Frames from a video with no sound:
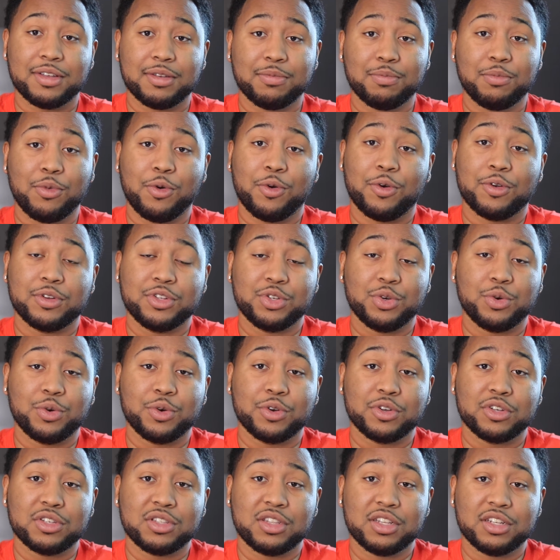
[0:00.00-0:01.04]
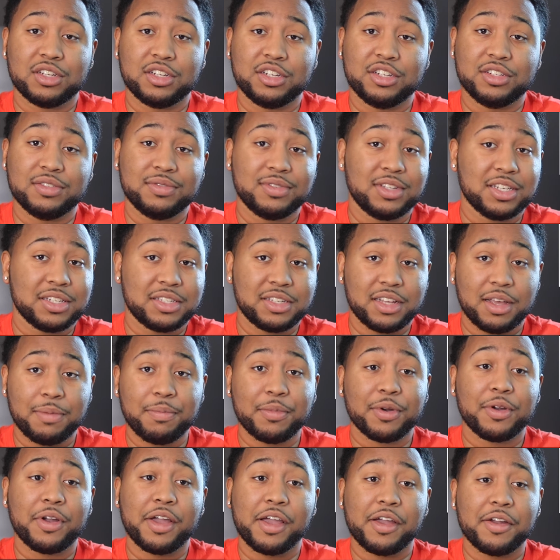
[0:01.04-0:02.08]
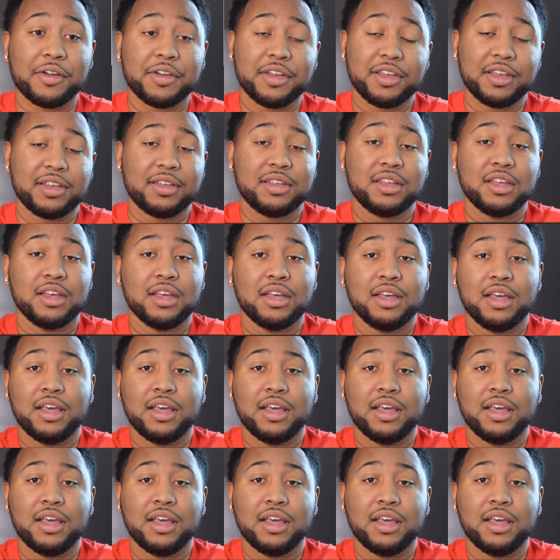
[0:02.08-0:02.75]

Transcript: more towards the December area,